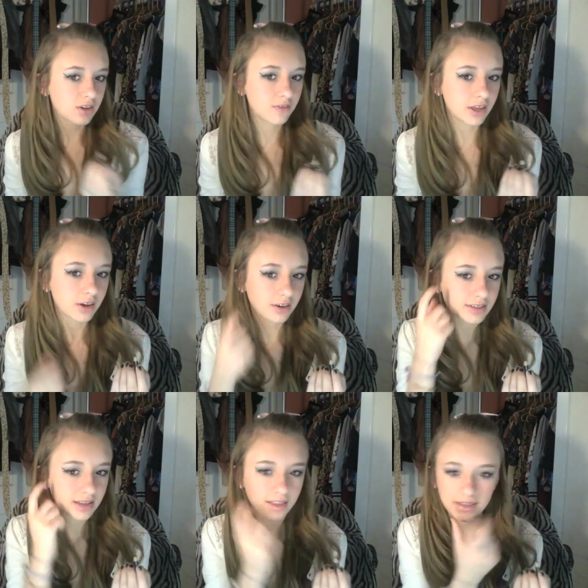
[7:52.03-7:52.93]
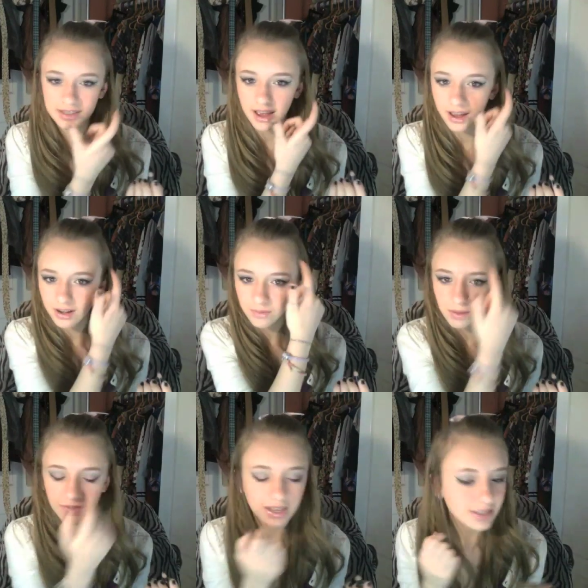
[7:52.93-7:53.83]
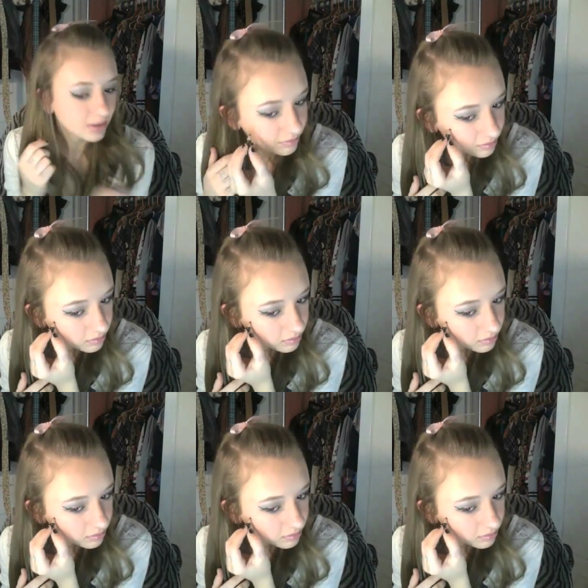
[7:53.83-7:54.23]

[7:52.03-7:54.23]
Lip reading: figures on the side of my face.